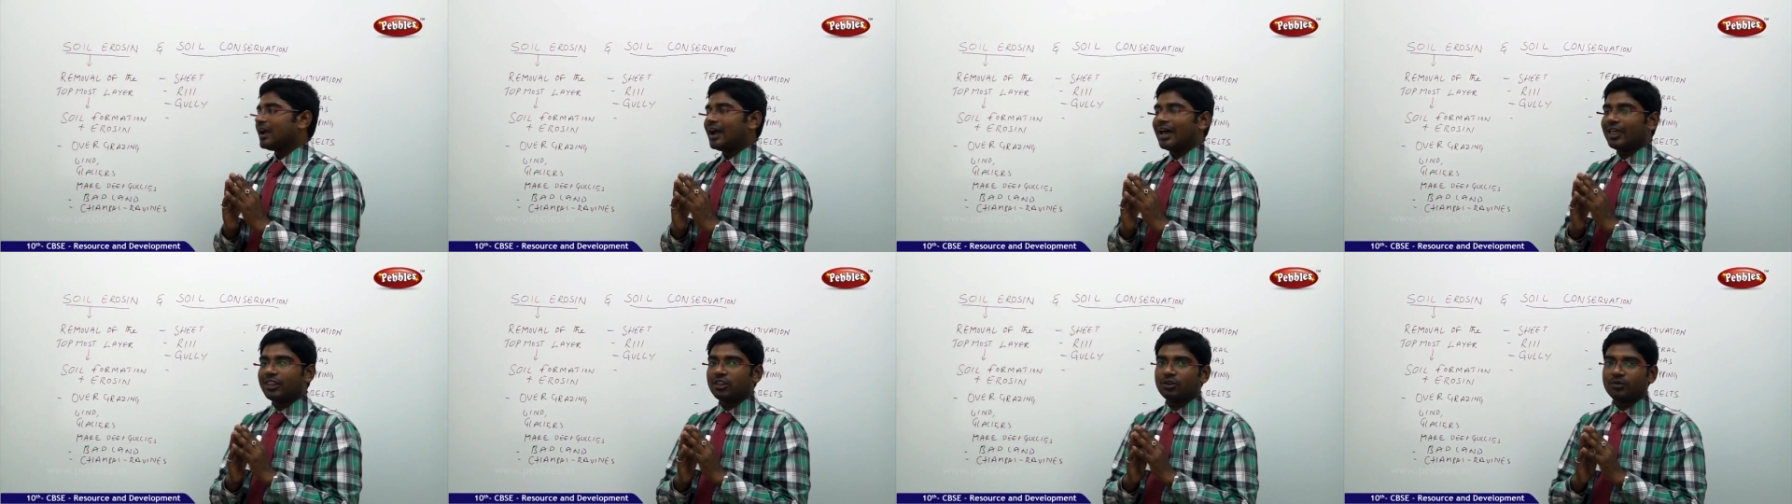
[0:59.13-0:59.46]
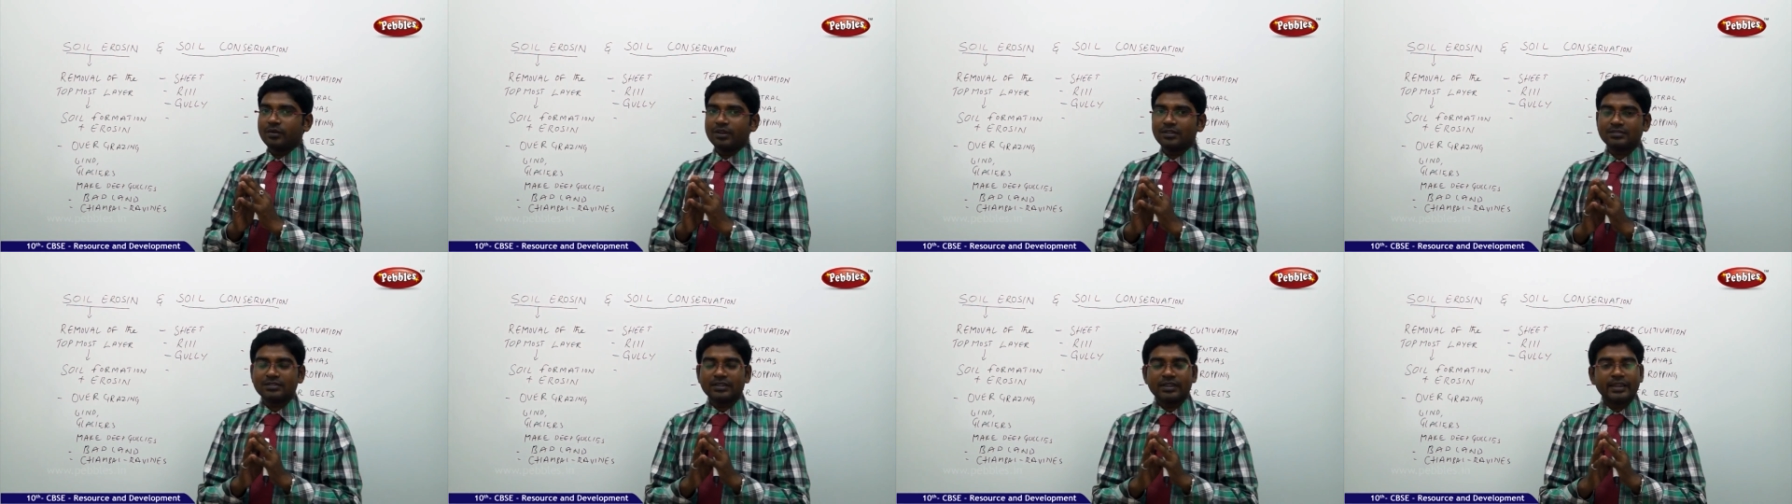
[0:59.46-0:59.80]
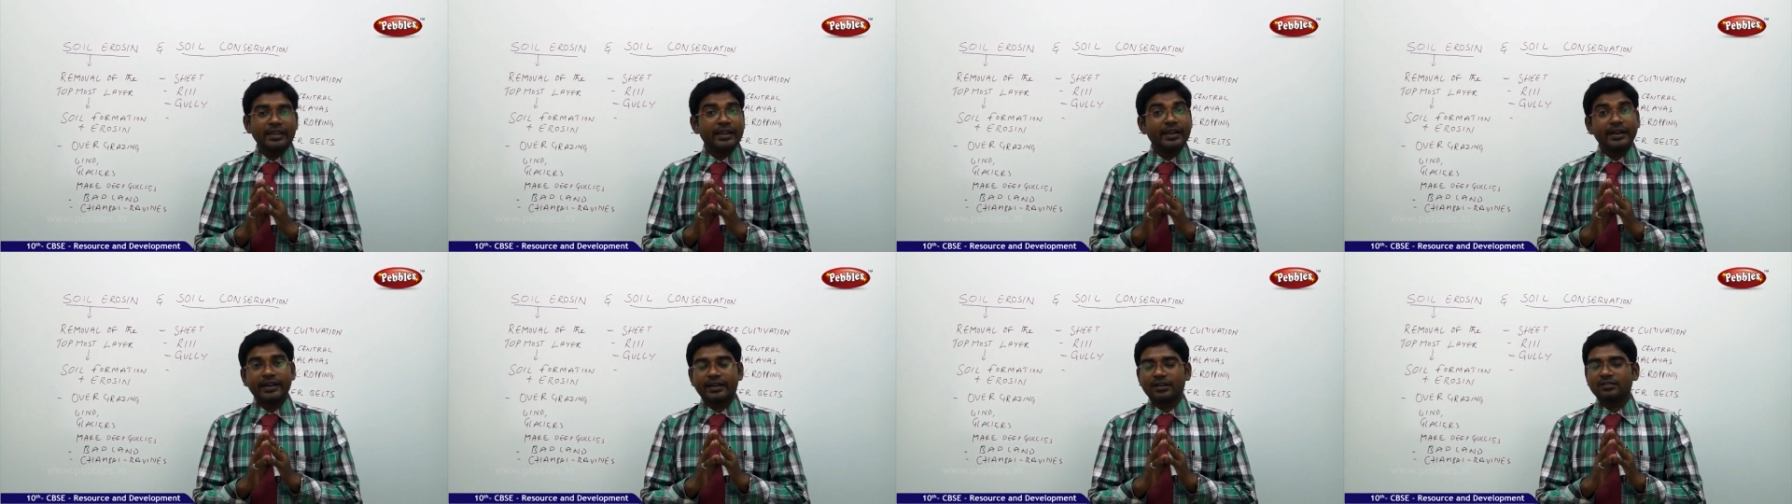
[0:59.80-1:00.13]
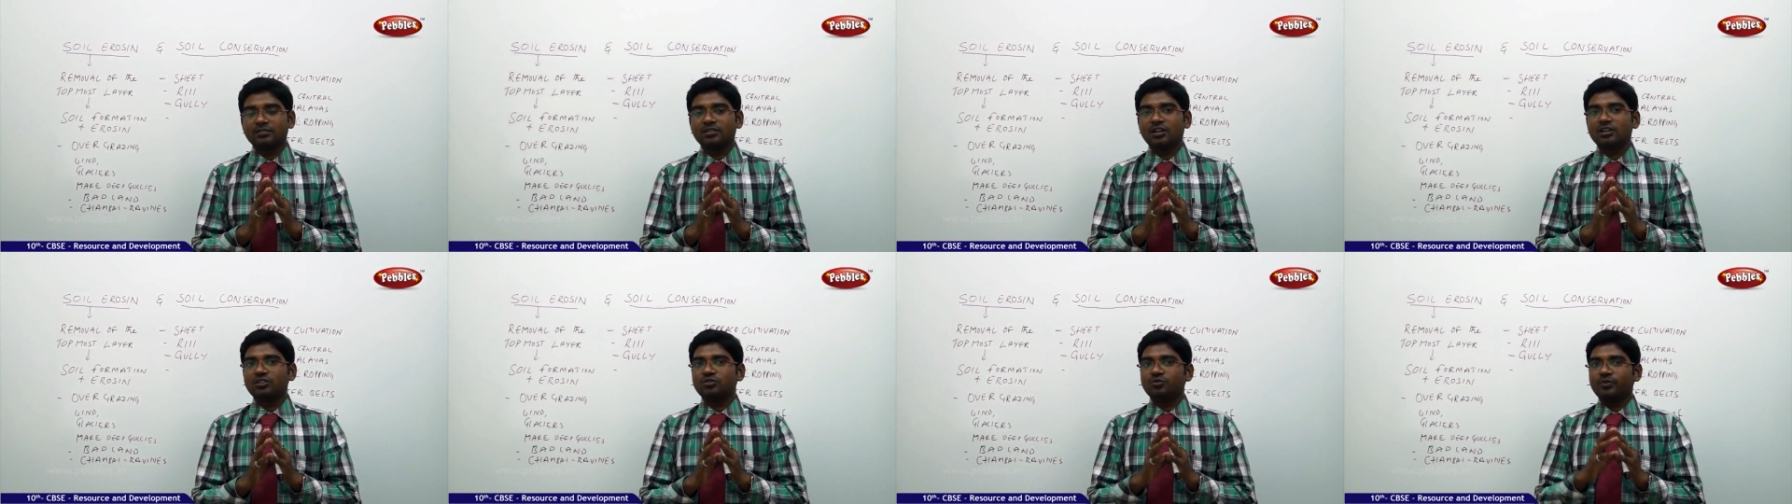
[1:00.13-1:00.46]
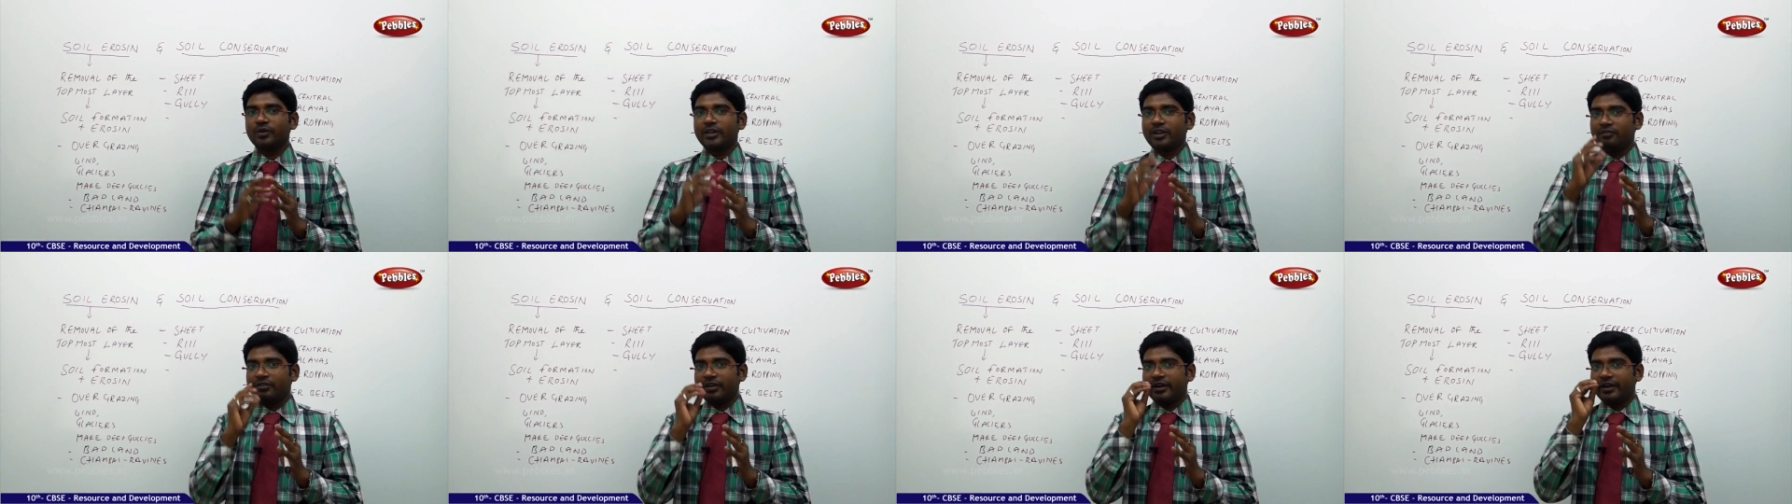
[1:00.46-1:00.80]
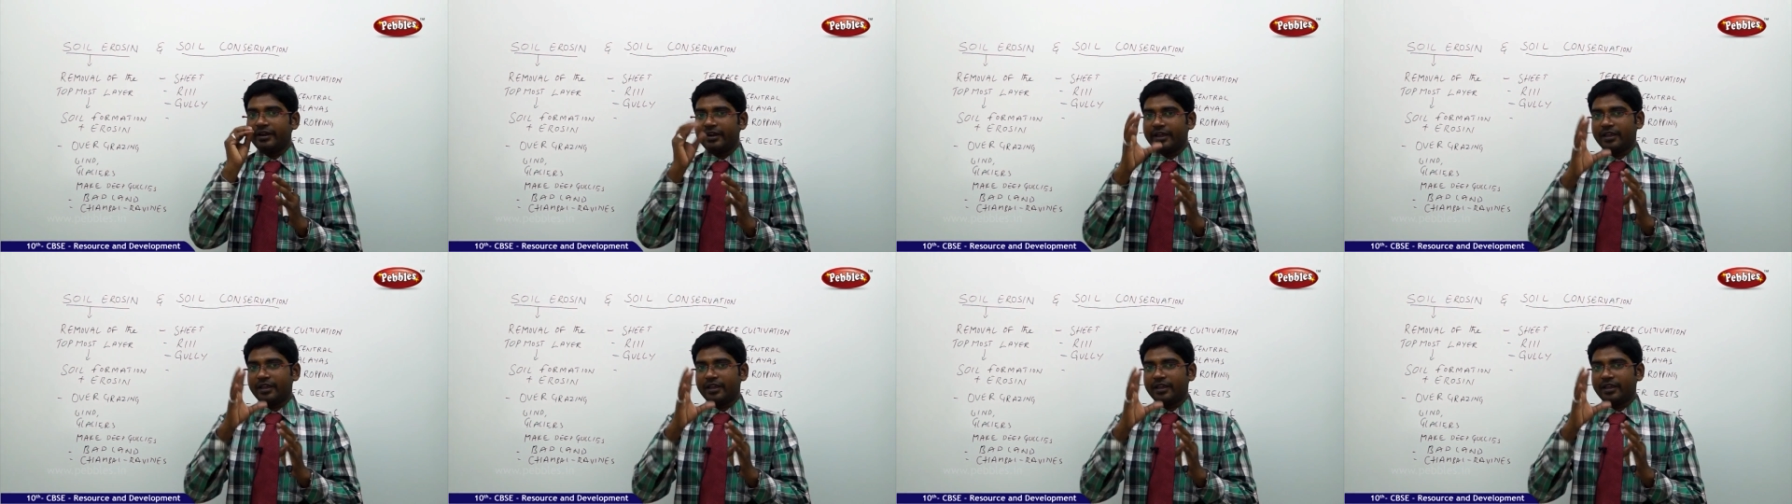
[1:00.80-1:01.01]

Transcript: Otherwise, it results very, very